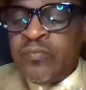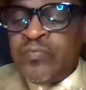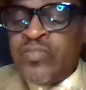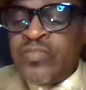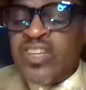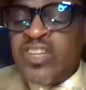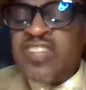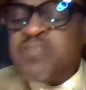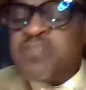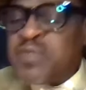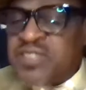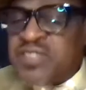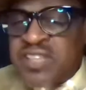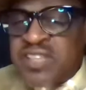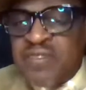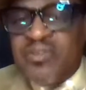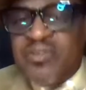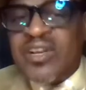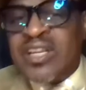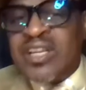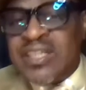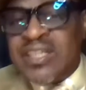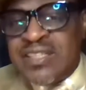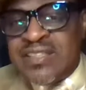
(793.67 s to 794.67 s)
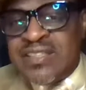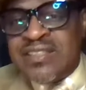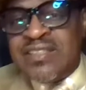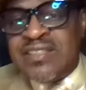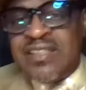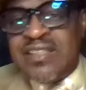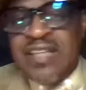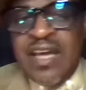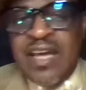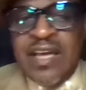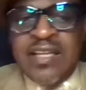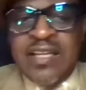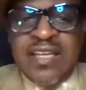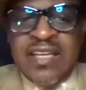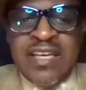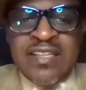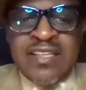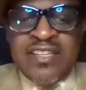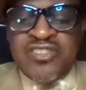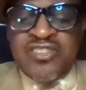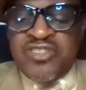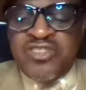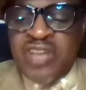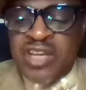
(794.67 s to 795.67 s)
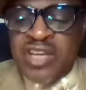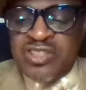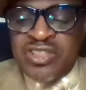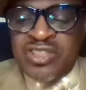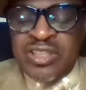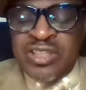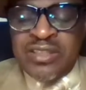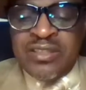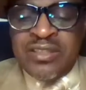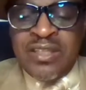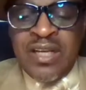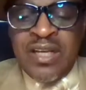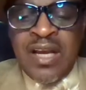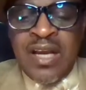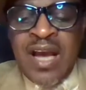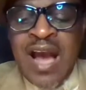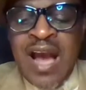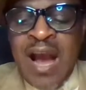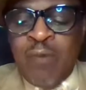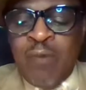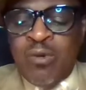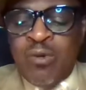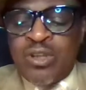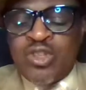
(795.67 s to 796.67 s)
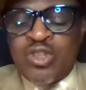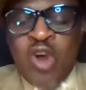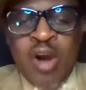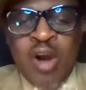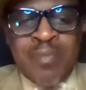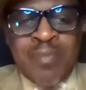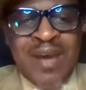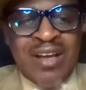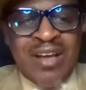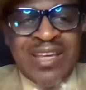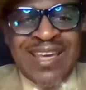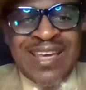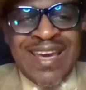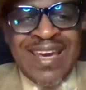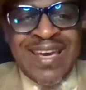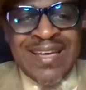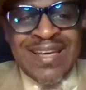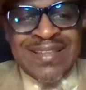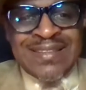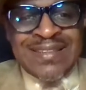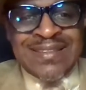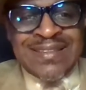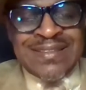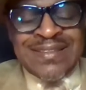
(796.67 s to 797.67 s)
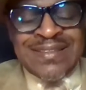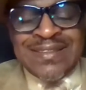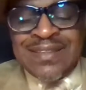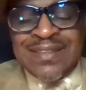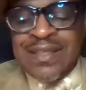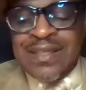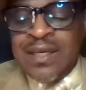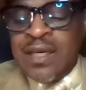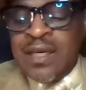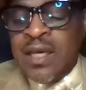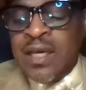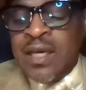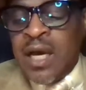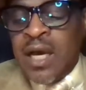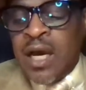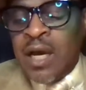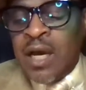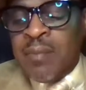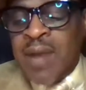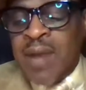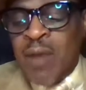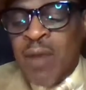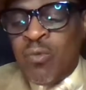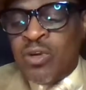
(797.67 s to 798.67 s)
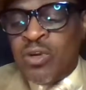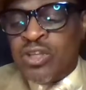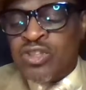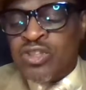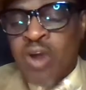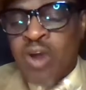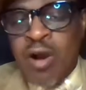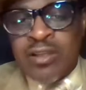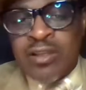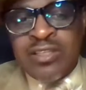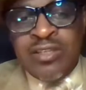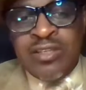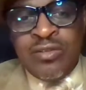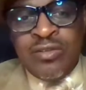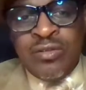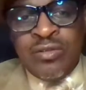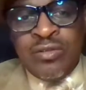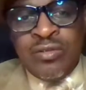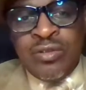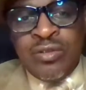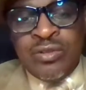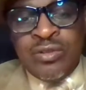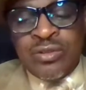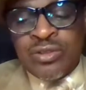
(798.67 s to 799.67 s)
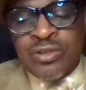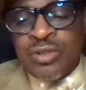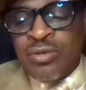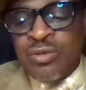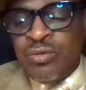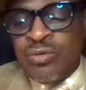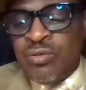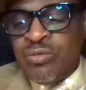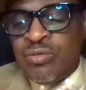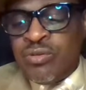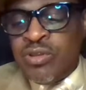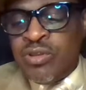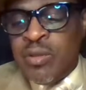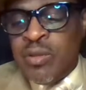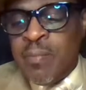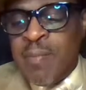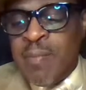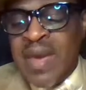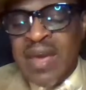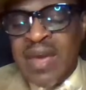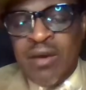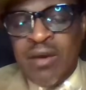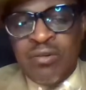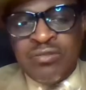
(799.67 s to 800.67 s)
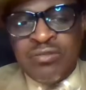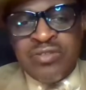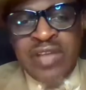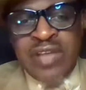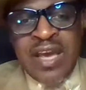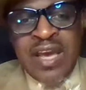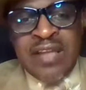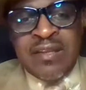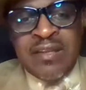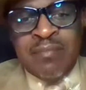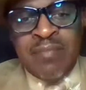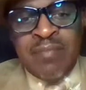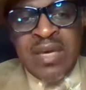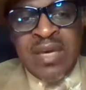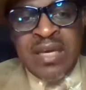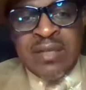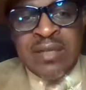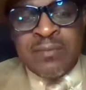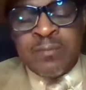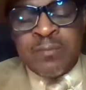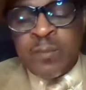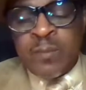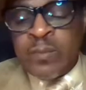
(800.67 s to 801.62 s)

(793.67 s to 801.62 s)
Specifically in this session, I want to talk about kings. I want to talk to the males and the men,